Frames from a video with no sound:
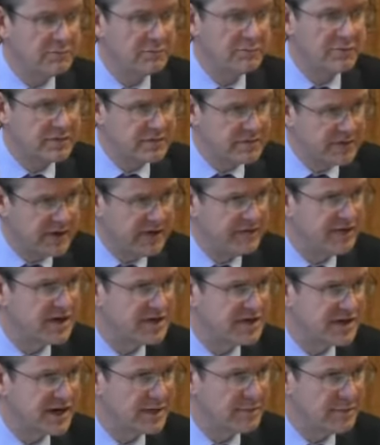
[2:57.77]
Leaving
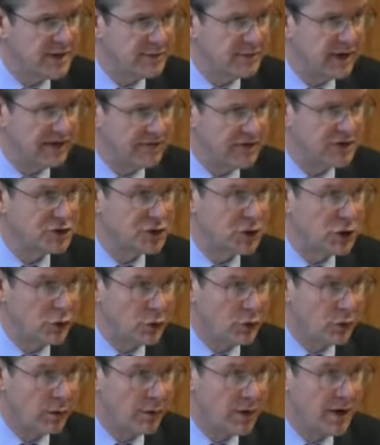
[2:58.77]
aside people having to
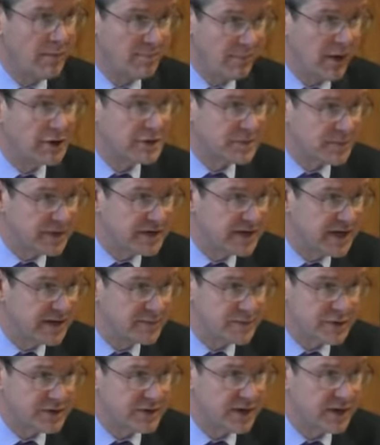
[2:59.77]
call multiple times
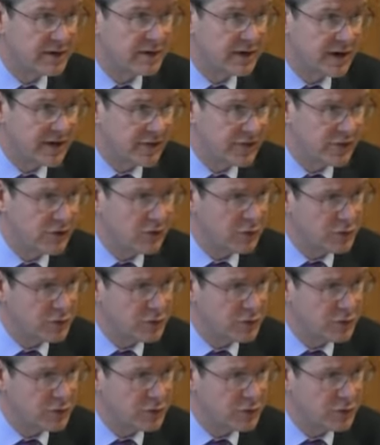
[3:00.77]
because they can't get through,